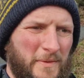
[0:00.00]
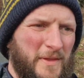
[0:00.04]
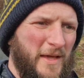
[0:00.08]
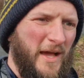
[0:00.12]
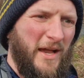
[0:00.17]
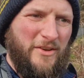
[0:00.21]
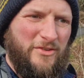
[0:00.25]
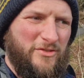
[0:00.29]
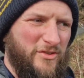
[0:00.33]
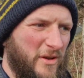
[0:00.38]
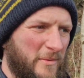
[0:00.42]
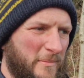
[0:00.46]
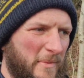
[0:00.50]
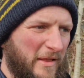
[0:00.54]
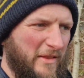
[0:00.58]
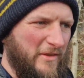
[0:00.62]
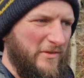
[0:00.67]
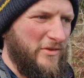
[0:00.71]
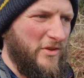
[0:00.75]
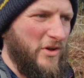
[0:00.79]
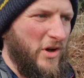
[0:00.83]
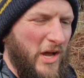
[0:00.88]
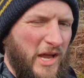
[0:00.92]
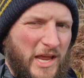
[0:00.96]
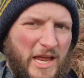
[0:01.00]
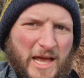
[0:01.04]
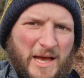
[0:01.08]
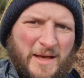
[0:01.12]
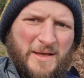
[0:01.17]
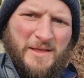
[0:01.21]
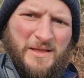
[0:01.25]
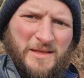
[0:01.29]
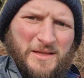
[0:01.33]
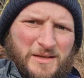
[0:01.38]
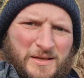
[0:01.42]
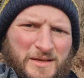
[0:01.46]
The ice cream man's not
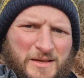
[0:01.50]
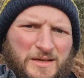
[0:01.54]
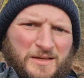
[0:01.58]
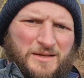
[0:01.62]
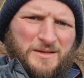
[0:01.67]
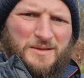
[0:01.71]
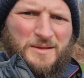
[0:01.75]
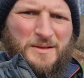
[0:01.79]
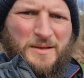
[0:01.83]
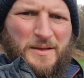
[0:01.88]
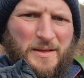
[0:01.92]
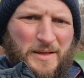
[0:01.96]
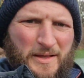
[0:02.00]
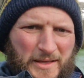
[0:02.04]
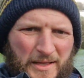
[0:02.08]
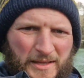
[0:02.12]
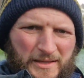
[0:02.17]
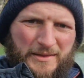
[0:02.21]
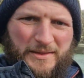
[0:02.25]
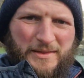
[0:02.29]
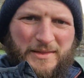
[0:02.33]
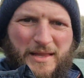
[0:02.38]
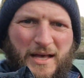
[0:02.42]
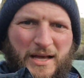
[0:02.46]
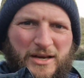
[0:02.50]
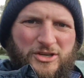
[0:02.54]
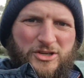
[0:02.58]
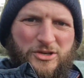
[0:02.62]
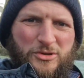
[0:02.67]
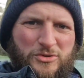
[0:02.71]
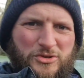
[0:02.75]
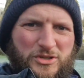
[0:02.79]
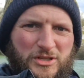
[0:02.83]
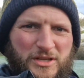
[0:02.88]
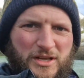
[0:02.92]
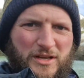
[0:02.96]
here. That's
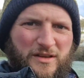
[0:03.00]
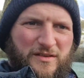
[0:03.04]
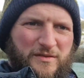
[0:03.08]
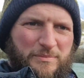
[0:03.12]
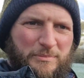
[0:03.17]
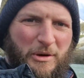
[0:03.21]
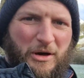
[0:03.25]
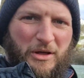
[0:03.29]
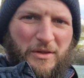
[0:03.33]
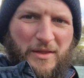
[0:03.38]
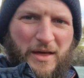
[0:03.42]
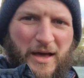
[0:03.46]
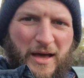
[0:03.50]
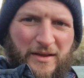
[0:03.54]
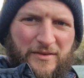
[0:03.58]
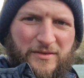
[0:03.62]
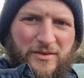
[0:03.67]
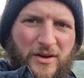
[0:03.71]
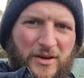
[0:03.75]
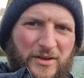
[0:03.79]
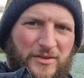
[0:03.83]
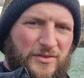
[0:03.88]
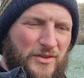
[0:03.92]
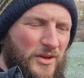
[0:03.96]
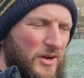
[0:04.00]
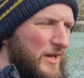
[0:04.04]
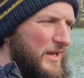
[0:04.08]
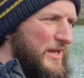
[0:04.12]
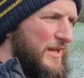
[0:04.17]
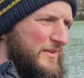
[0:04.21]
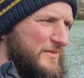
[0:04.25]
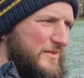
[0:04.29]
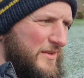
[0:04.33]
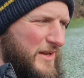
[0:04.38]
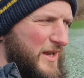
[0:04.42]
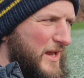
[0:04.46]
usually his spot there, so he's not
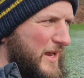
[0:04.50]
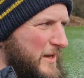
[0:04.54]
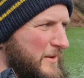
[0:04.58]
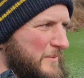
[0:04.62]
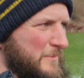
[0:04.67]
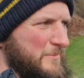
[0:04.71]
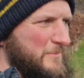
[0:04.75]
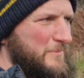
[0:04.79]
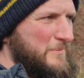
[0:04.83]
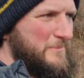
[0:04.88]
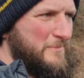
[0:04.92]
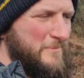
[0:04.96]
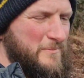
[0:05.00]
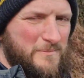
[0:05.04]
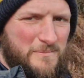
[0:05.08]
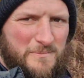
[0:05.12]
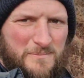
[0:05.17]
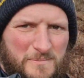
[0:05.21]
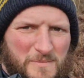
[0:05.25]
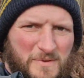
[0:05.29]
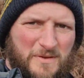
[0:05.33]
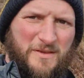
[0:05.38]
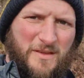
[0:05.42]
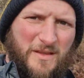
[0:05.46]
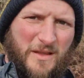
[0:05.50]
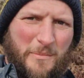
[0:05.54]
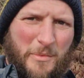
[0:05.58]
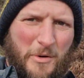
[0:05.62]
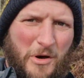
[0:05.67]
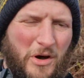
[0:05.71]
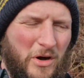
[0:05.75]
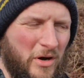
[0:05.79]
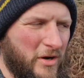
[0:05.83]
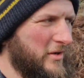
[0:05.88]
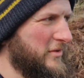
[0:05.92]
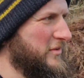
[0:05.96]
here today. Missing the
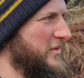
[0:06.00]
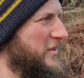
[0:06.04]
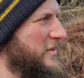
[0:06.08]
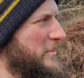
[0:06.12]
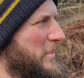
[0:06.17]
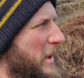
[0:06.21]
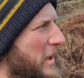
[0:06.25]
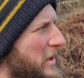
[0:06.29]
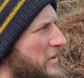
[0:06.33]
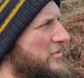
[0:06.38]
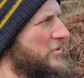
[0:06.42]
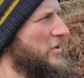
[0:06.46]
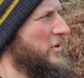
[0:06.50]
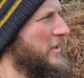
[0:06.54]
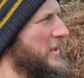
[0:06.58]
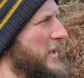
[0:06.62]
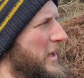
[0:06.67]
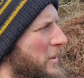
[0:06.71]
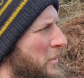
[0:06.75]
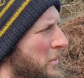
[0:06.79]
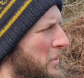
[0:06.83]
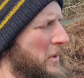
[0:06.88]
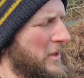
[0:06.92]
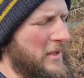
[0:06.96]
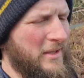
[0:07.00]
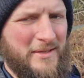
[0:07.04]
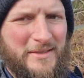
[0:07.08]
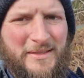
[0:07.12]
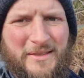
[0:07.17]
boat because there's a bit of sun now.